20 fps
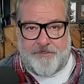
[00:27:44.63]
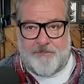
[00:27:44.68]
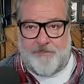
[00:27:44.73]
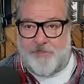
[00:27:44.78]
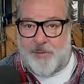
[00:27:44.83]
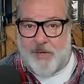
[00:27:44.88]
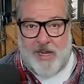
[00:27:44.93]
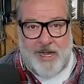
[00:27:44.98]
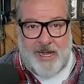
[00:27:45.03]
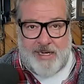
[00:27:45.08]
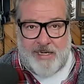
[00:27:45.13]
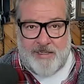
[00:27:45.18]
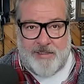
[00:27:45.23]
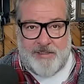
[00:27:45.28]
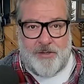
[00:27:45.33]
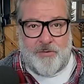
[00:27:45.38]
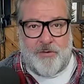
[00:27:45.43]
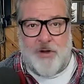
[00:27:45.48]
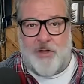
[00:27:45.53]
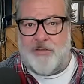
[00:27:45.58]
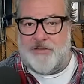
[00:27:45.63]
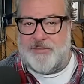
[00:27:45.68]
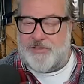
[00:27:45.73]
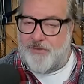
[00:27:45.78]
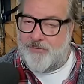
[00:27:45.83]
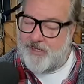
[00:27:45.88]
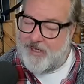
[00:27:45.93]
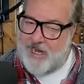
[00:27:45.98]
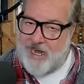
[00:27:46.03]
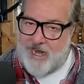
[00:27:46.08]
But you're
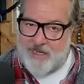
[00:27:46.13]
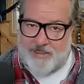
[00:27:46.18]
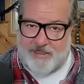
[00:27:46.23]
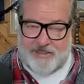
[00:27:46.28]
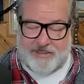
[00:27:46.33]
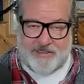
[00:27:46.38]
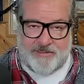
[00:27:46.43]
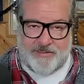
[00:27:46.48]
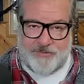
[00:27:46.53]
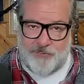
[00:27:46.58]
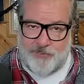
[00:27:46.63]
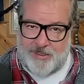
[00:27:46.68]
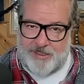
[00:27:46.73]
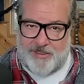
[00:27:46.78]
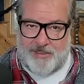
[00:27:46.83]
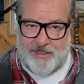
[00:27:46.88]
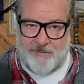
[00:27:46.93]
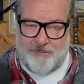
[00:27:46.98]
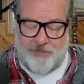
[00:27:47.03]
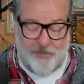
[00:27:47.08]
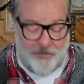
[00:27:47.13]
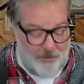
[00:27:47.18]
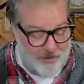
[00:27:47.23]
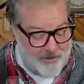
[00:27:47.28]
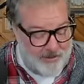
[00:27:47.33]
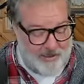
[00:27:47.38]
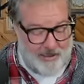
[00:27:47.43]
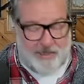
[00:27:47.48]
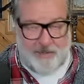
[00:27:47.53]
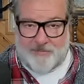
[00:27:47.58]
also, again, this is really
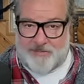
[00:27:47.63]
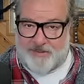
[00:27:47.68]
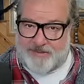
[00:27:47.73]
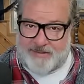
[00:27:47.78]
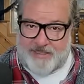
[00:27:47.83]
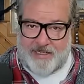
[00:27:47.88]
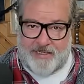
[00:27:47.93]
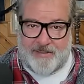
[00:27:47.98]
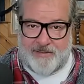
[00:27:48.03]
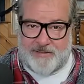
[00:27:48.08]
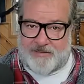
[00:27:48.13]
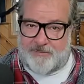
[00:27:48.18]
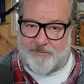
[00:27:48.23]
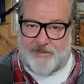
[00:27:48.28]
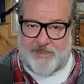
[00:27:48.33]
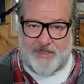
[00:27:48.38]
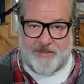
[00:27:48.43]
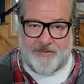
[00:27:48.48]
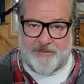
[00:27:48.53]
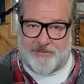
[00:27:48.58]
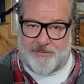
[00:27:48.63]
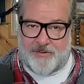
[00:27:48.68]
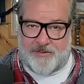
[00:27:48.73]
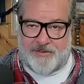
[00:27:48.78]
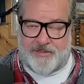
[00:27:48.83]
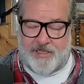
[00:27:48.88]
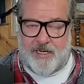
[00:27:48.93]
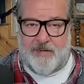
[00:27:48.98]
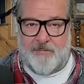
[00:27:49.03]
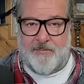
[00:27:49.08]
important, and I'm going to say it, this will be like the 3rd
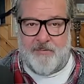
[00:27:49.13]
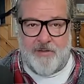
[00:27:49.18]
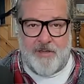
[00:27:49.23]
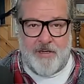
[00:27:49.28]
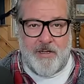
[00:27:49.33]
time.